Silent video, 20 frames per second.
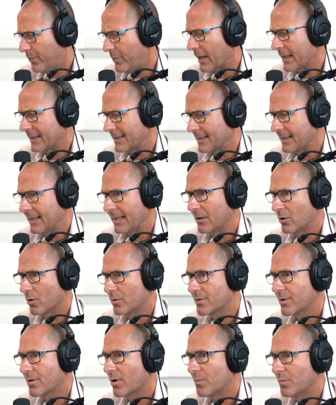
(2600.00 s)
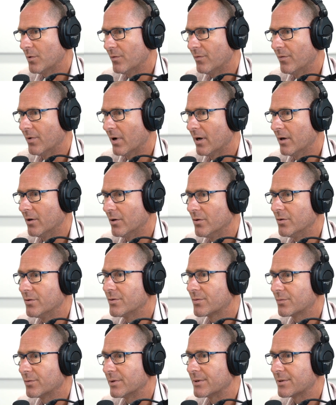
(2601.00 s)
but again, on top of
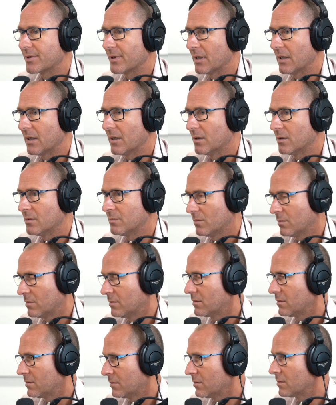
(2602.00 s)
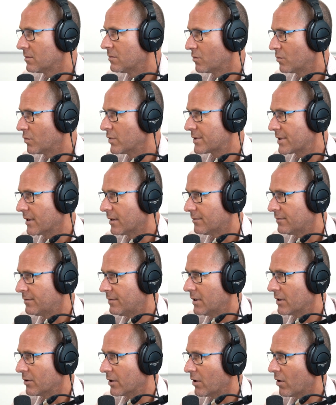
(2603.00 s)
those, which are which are
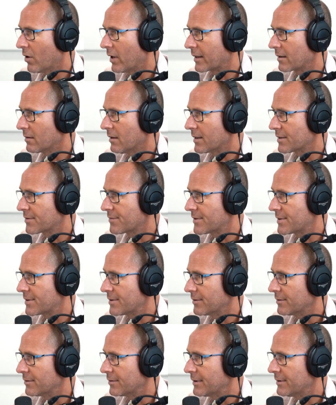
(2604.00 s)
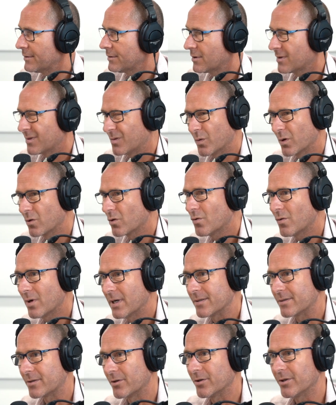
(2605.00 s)
very high class facilities, we're
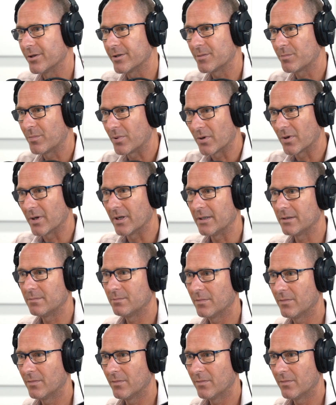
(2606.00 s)
always girt by